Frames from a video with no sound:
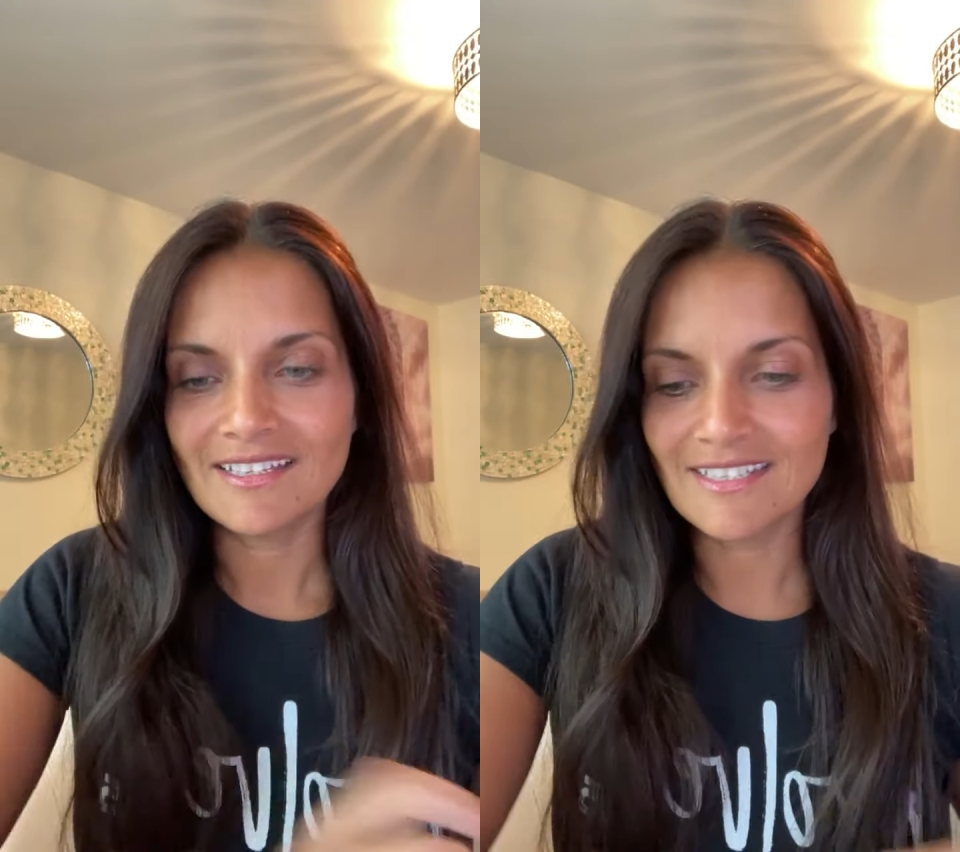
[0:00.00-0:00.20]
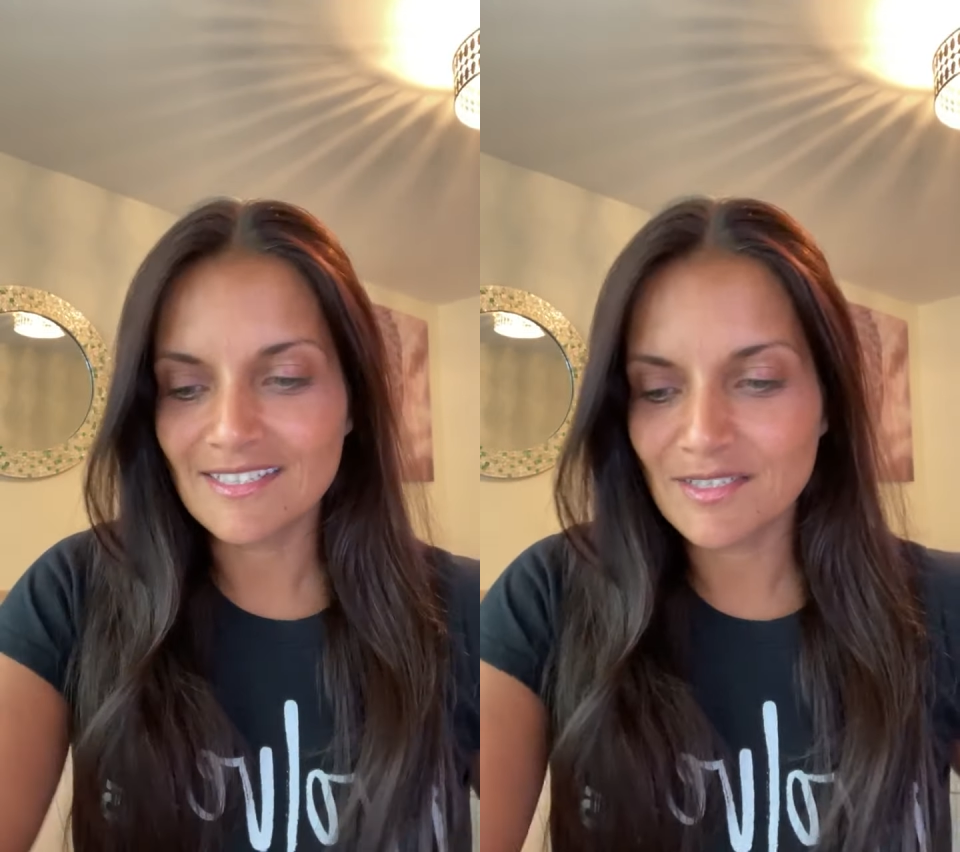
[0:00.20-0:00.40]

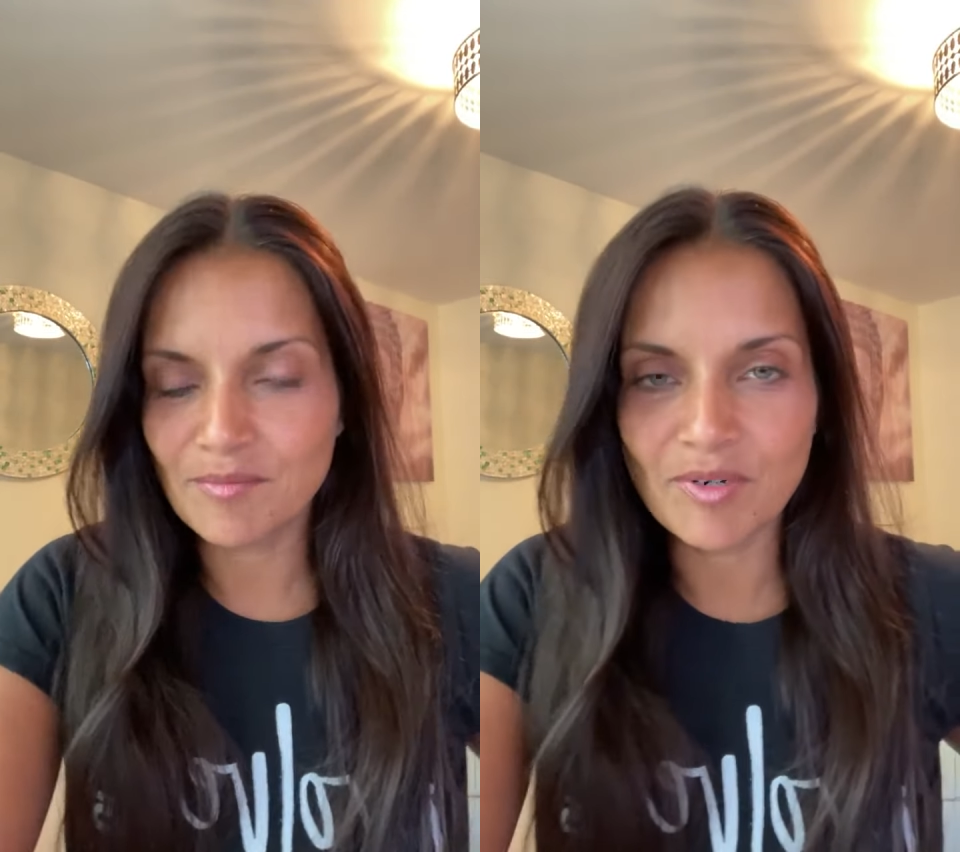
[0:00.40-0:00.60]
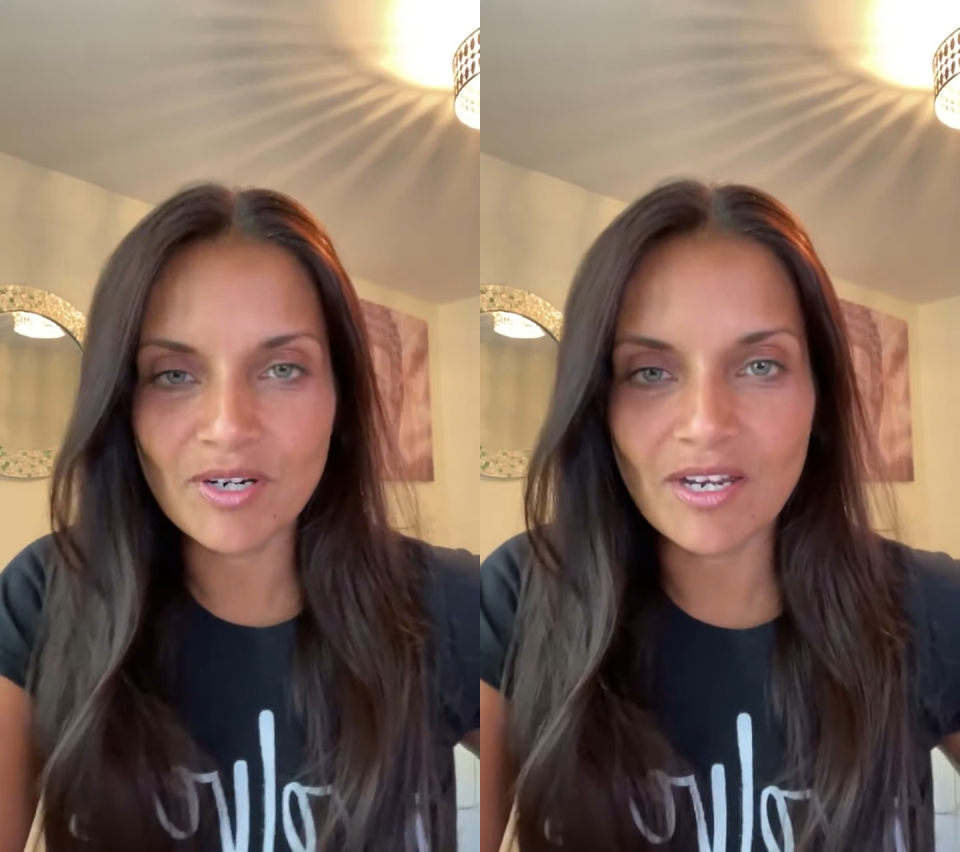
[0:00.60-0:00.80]
This is
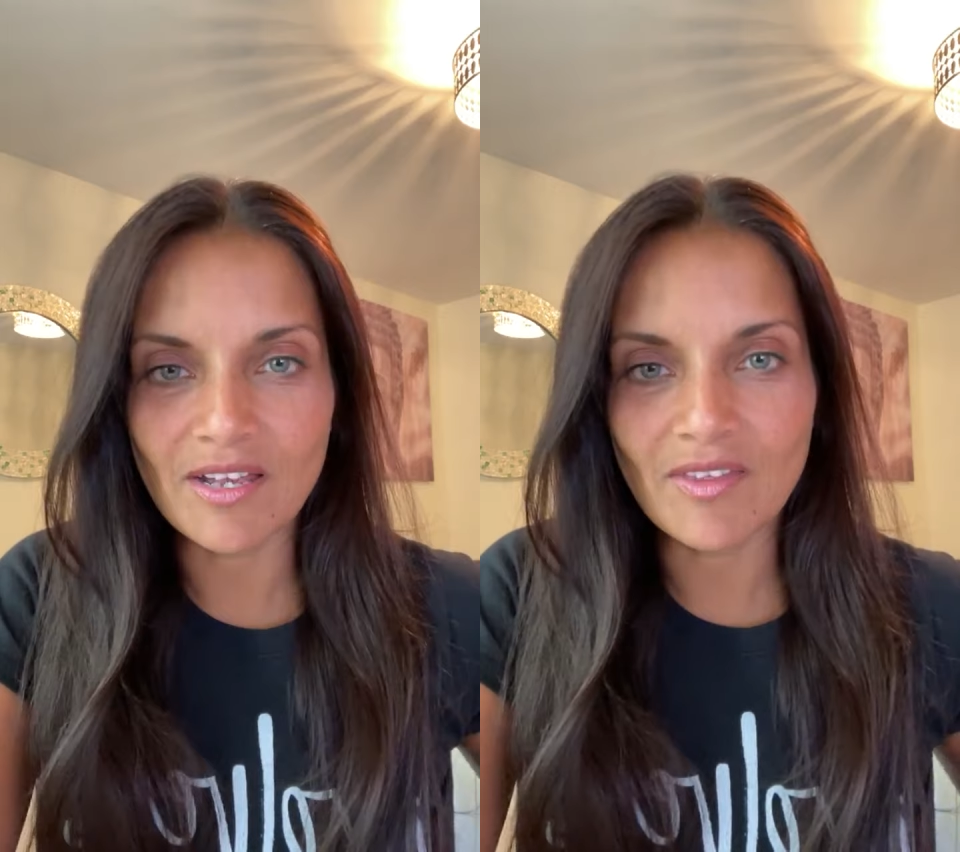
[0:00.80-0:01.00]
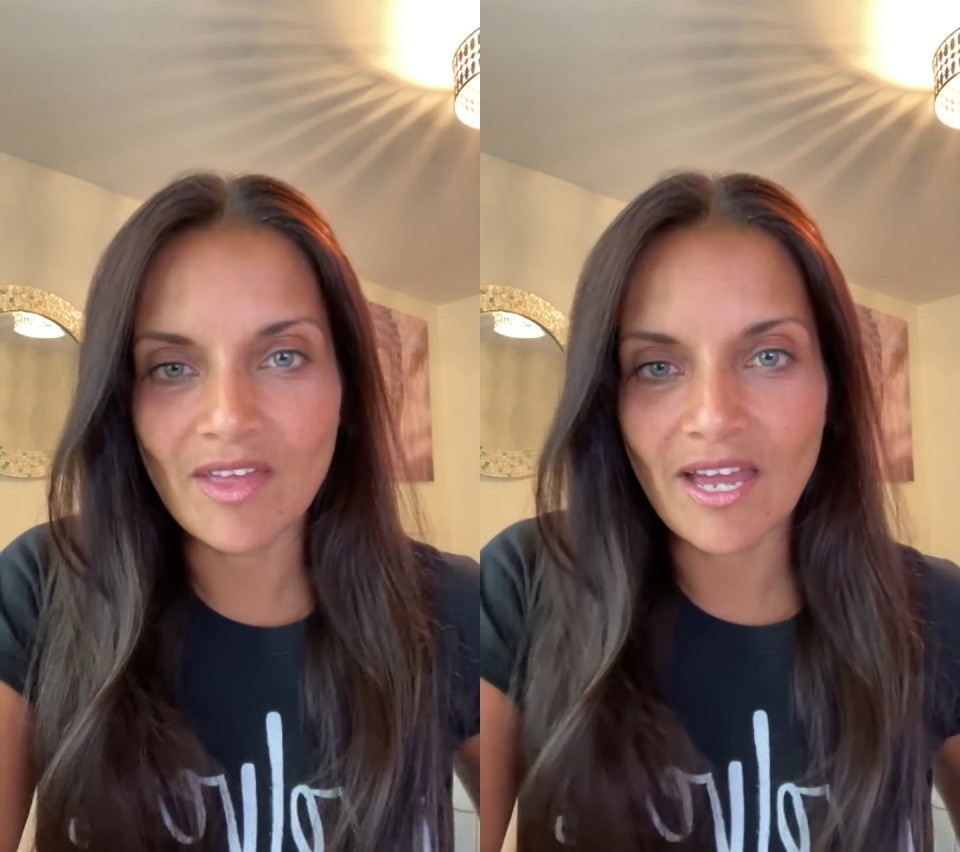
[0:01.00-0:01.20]
a book
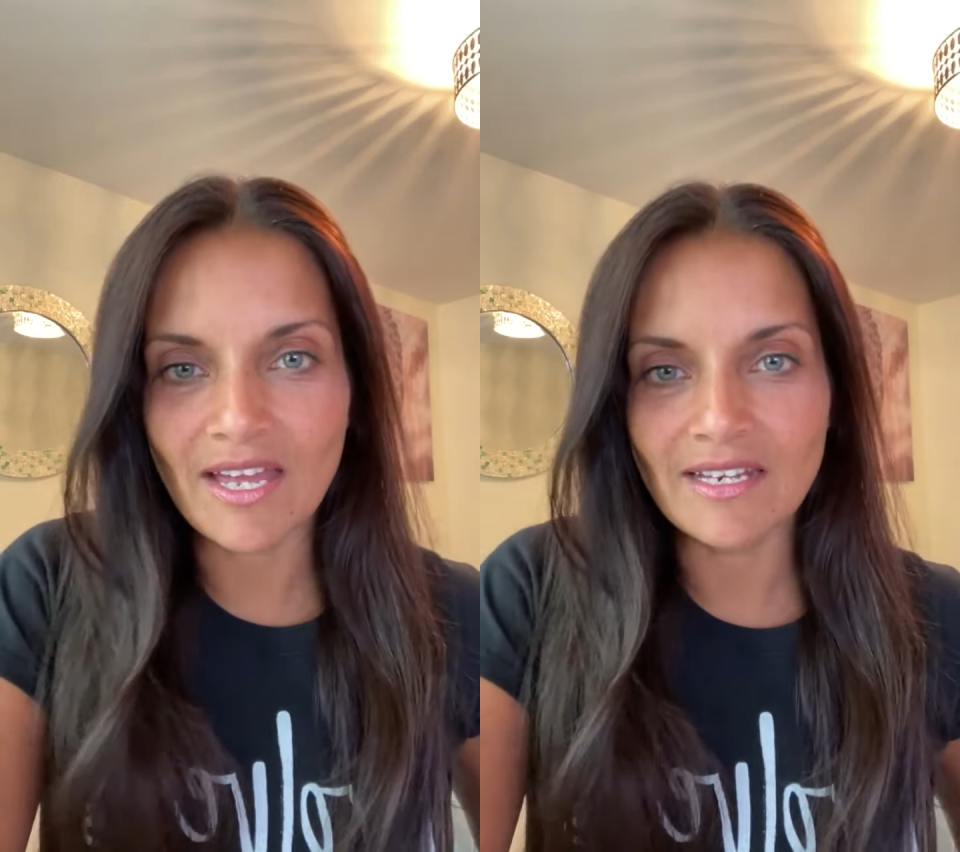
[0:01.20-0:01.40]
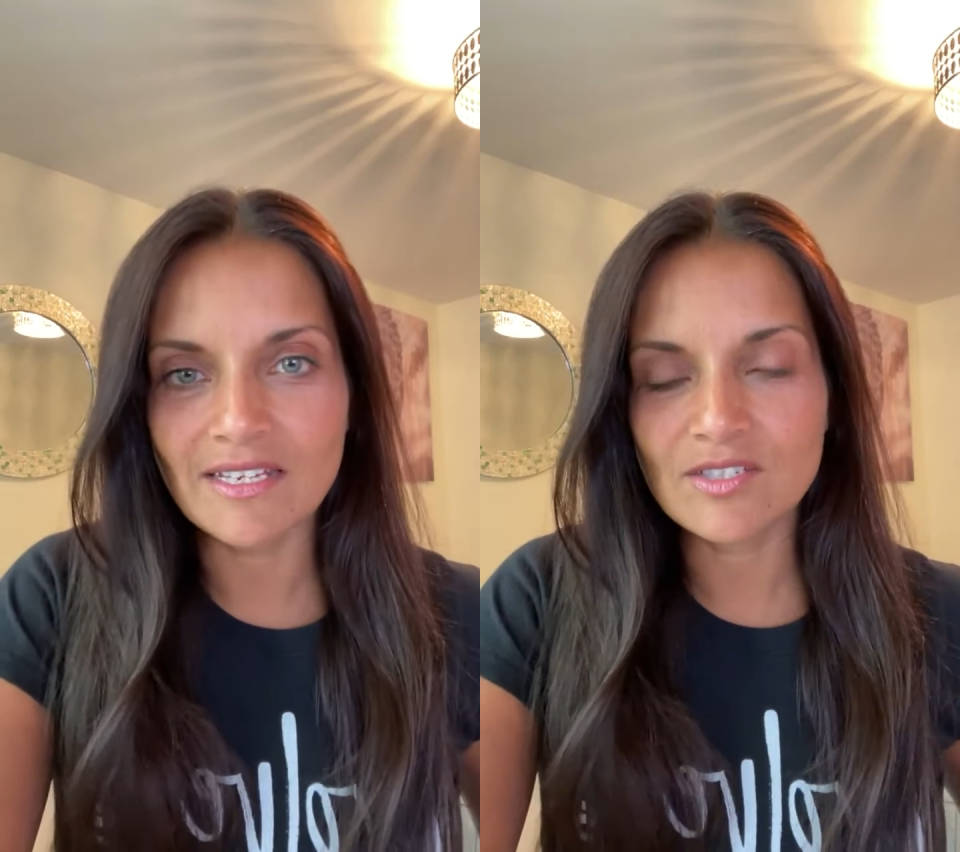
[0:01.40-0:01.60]
that